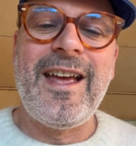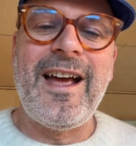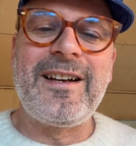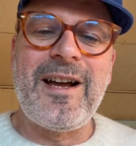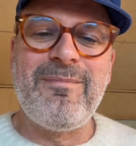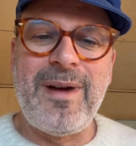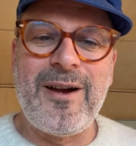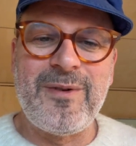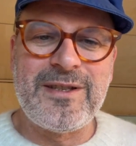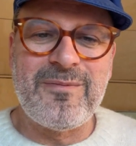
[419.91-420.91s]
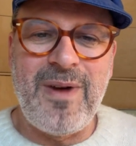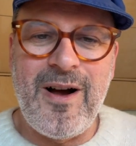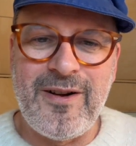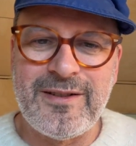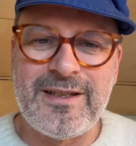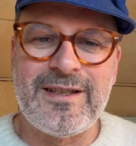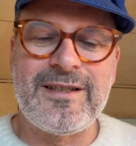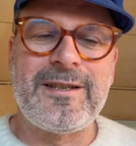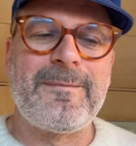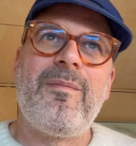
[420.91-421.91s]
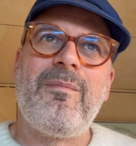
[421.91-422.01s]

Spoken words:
and come back with some answers.